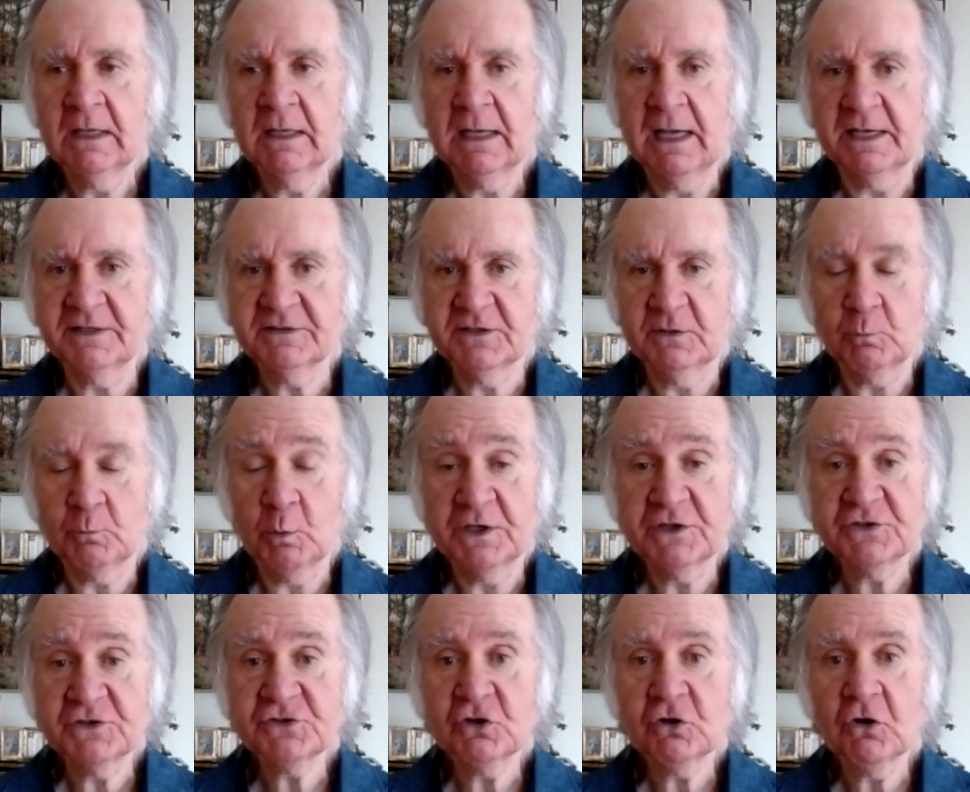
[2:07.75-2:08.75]
I said, what
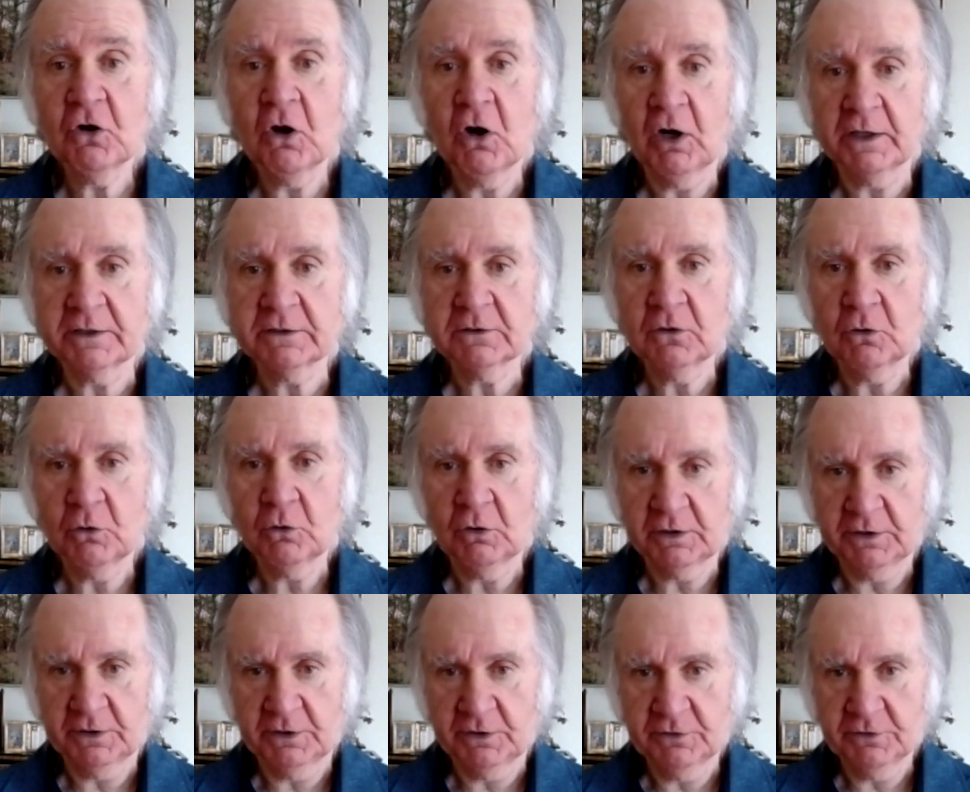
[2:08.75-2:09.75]
is your heart
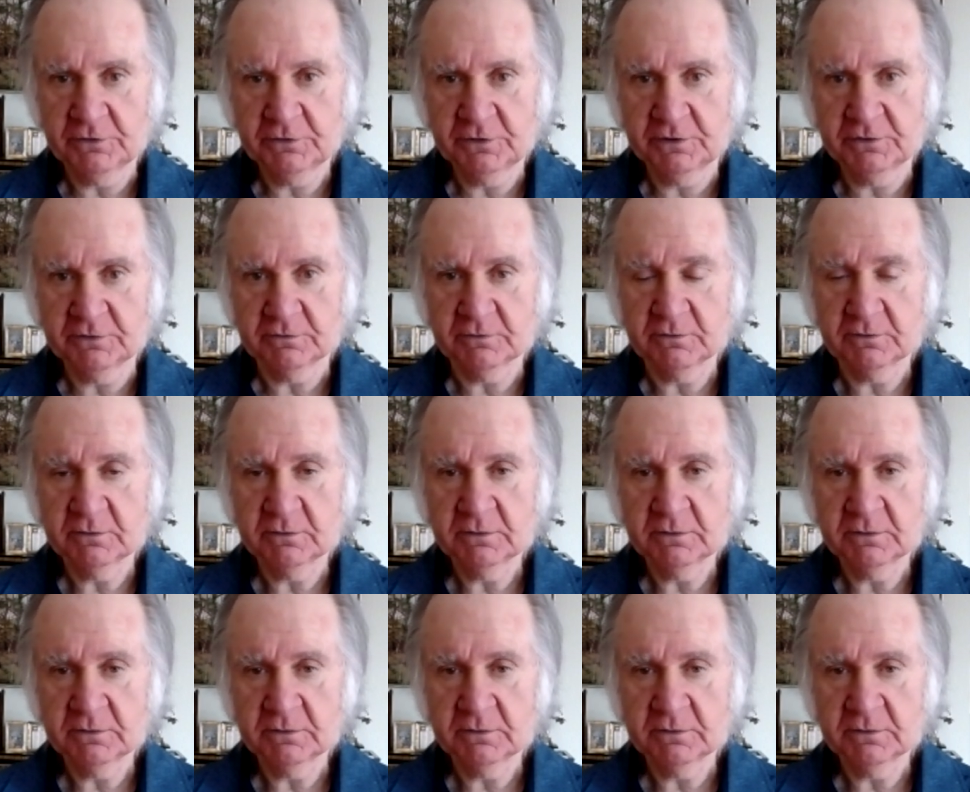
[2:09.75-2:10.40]
calling you to do?